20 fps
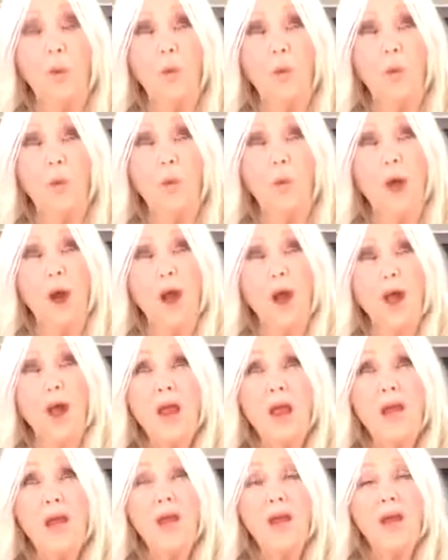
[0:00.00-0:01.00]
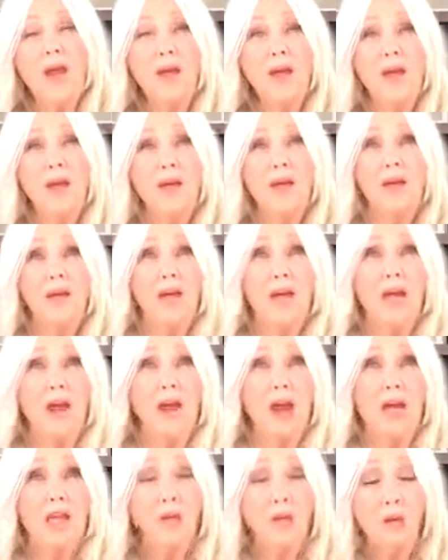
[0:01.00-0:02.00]
why
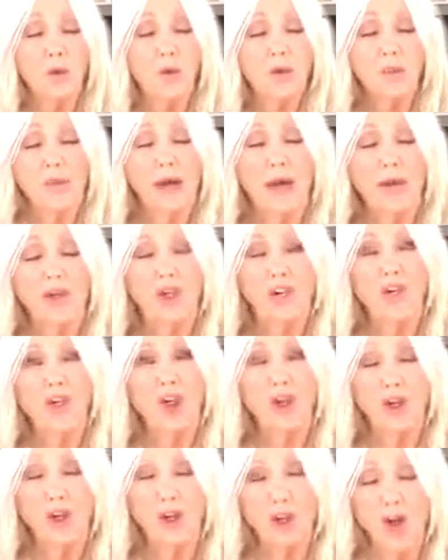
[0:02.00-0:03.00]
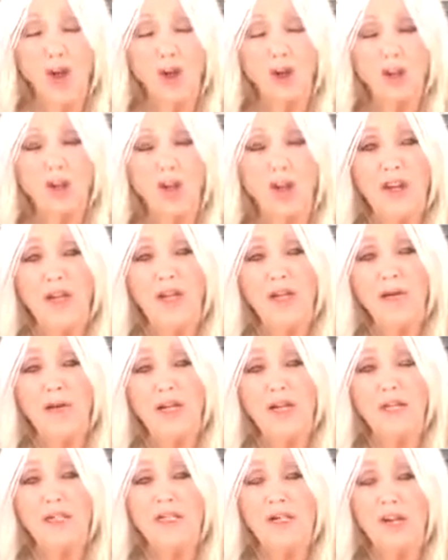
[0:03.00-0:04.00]
I talk about it a lot in The
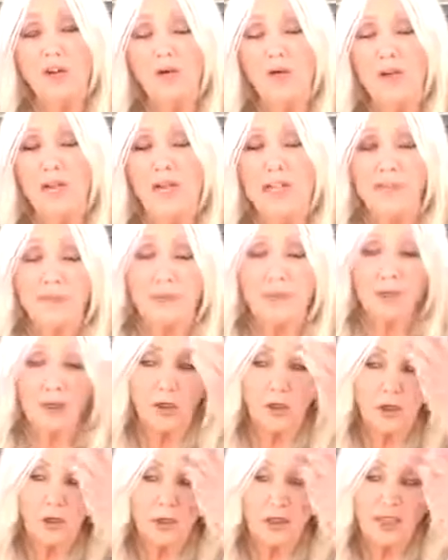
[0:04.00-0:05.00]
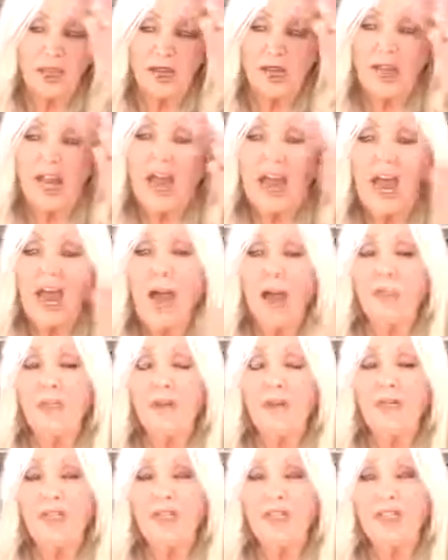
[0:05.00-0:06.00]
Greater Secret is because
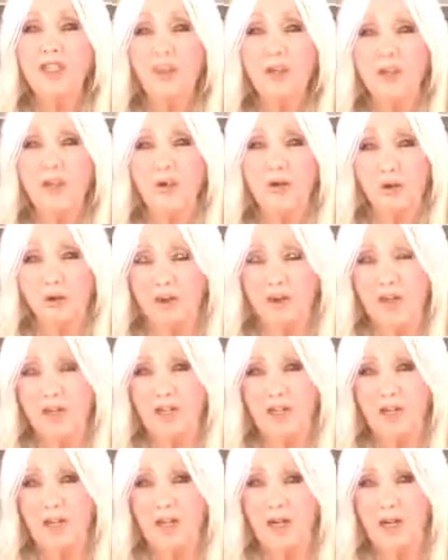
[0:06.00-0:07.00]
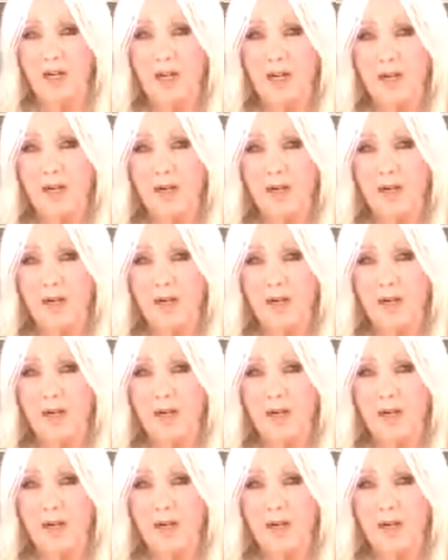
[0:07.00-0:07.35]
happiness is your true nature.